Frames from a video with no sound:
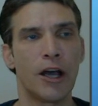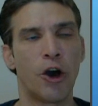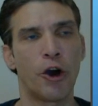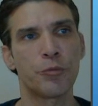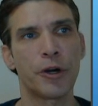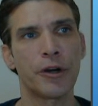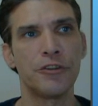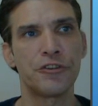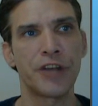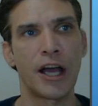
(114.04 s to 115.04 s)
hardware
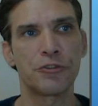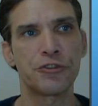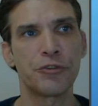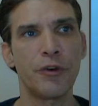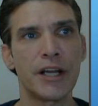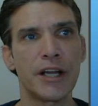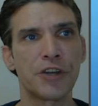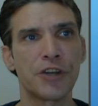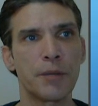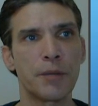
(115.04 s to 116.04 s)
and sound. So very
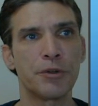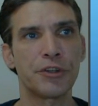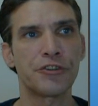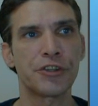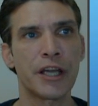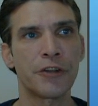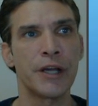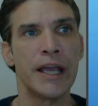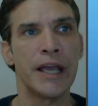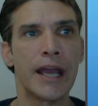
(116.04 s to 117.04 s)
nice how they put this
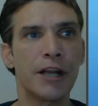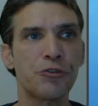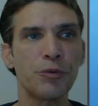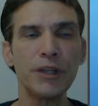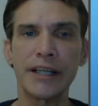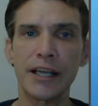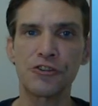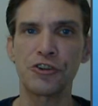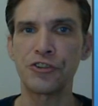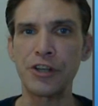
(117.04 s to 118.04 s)
together. And it's really
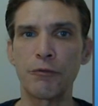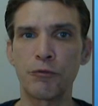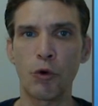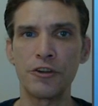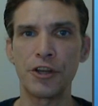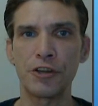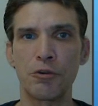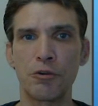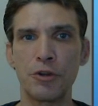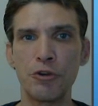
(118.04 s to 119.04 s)
nice to see a foreign
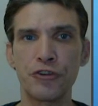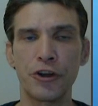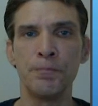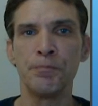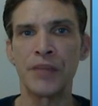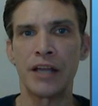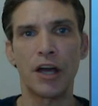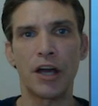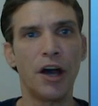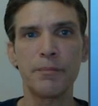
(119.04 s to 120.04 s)
distribution
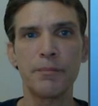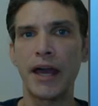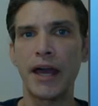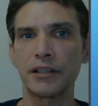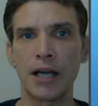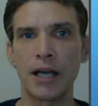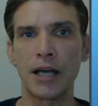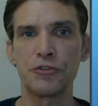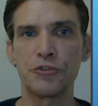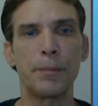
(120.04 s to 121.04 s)
that automatically
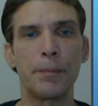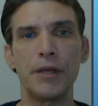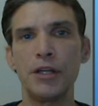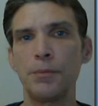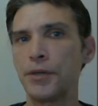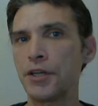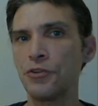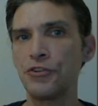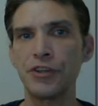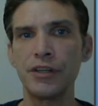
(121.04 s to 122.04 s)
comes up. It
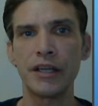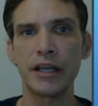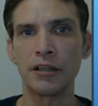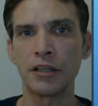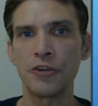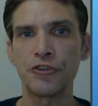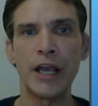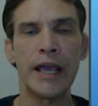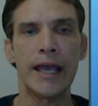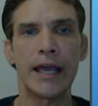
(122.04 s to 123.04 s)
appears in English
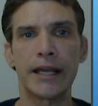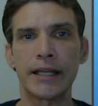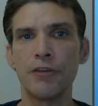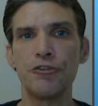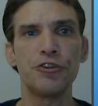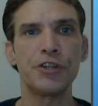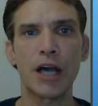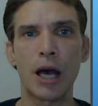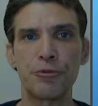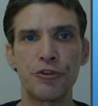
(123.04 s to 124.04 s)
and it gives you the
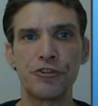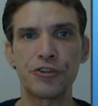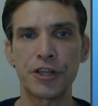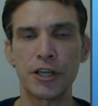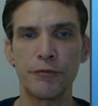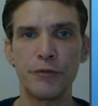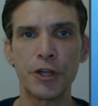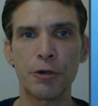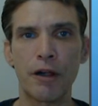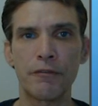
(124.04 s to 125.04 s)
options to
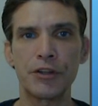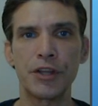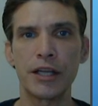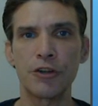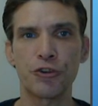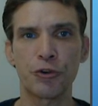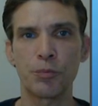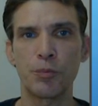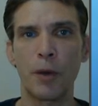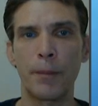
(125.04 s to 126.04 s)
configure everything as you're
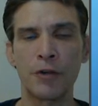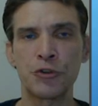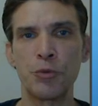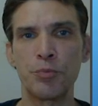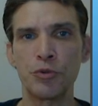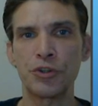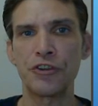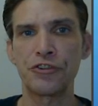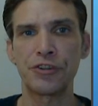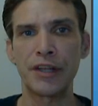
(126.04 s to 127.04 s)
about to boot
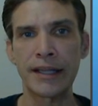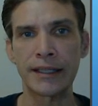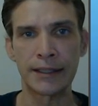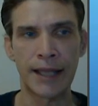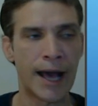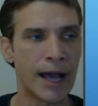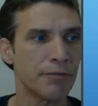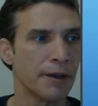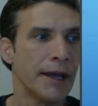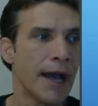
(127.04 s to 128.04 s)
this thing live.
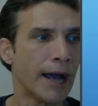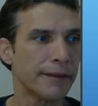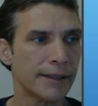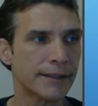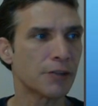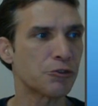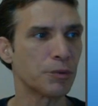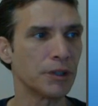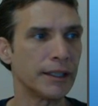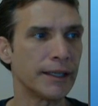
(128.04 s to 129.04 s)
I think that's
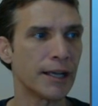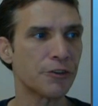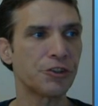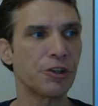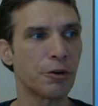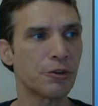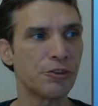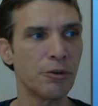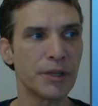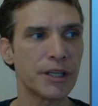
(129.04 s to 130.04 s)
really nice. There are
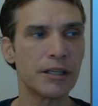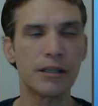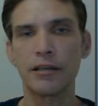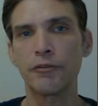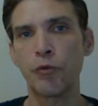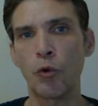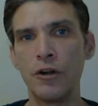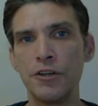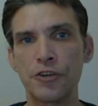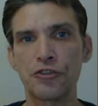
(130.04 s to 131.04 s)
so many
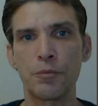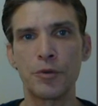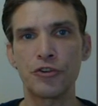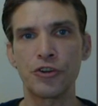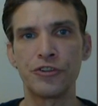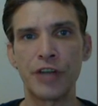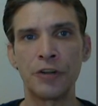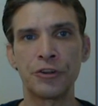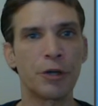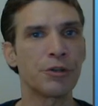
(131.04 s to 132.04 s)
foreign distributions
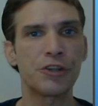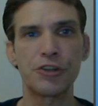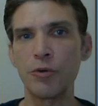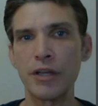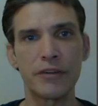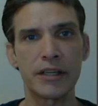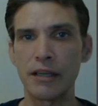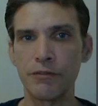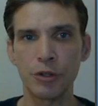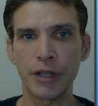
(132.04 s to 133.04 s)
out there that don't even
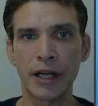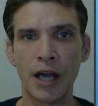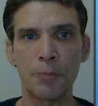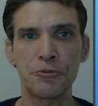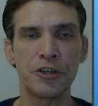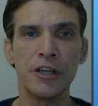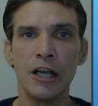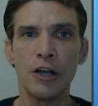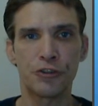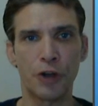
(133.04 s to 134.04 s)
give you that option.
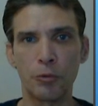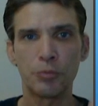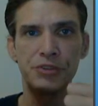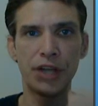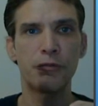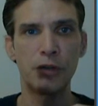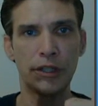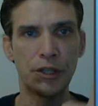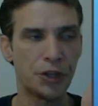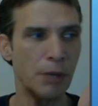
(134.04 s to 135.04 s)
So
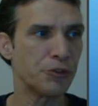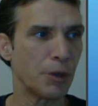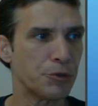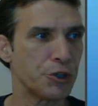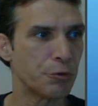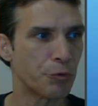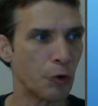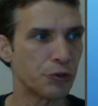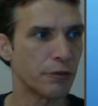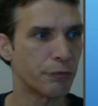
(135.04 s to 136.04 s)
definitely thumbs up to you
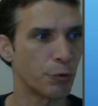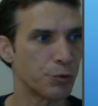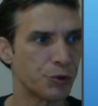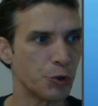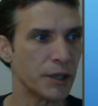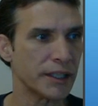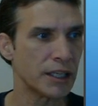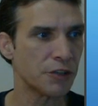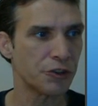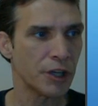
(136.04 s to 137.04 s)
Rosa for doing
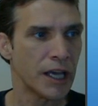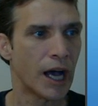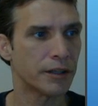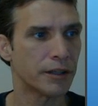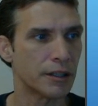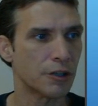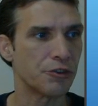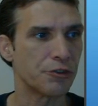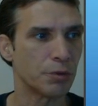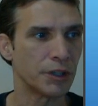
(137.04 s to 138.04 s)
this. I think
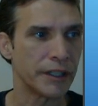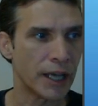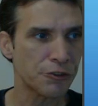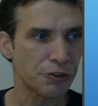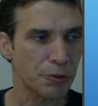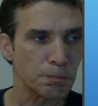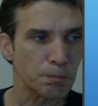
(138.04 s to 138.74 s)
this is really nice.